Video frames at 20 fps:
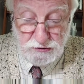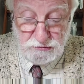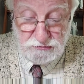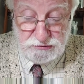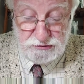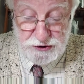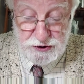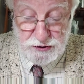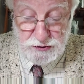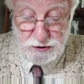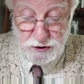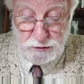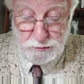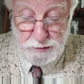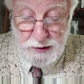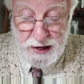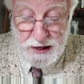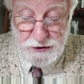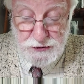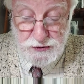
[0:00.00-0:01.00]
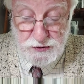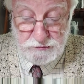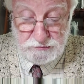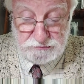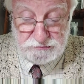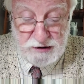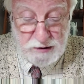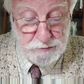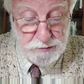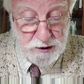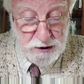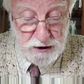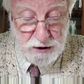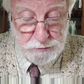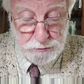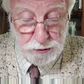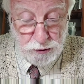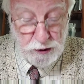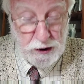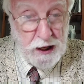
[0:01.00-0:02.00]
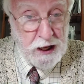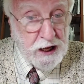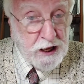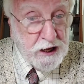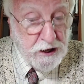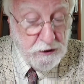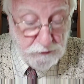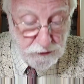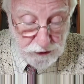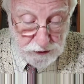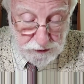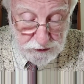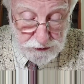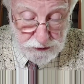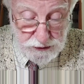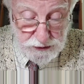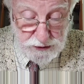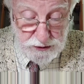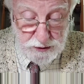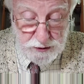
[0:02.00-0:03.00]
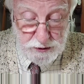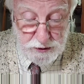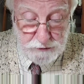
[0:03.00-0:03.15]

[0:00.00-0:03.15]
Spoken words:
critical mass of replicable evidence